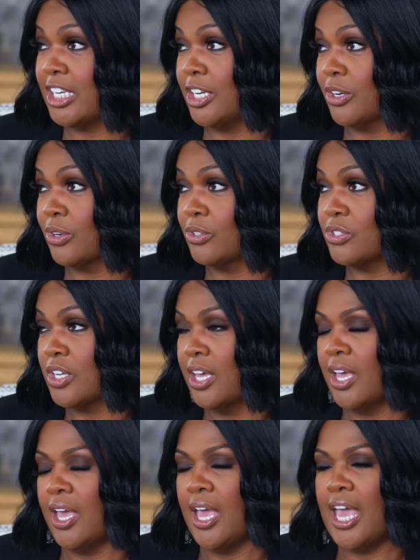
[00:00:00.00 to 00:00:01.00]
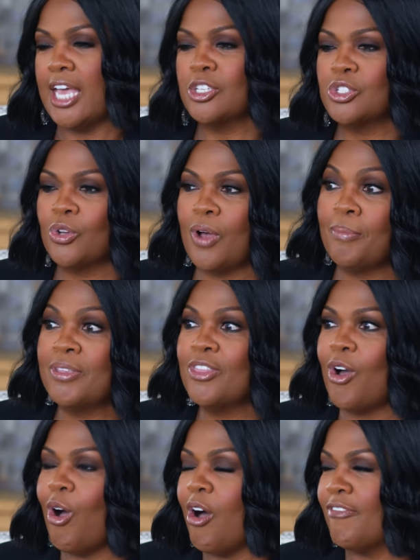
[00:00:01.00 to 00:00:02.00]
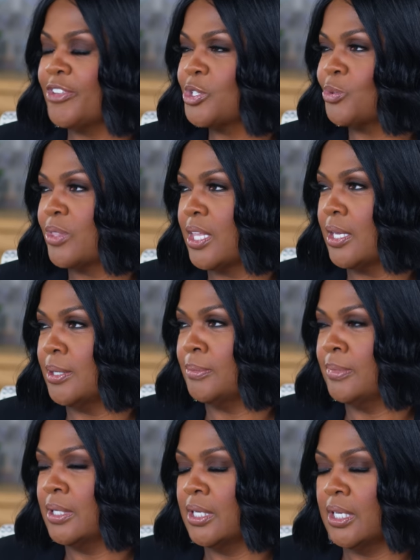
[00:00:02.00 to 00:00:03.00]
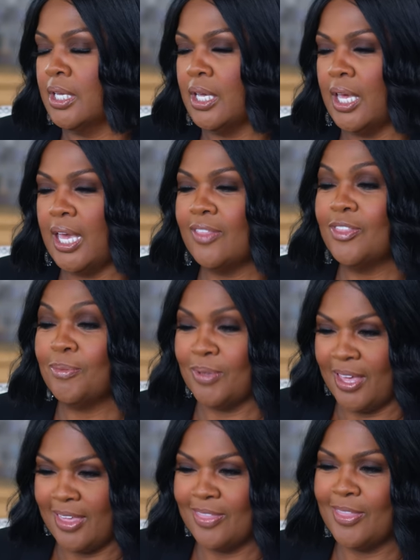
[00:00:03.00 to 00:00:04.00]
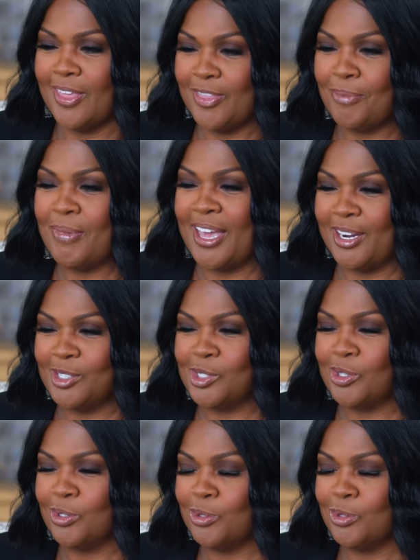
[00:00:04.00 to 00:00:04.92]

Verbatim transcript: years. And so I'm in the office with him and the and, and the manager,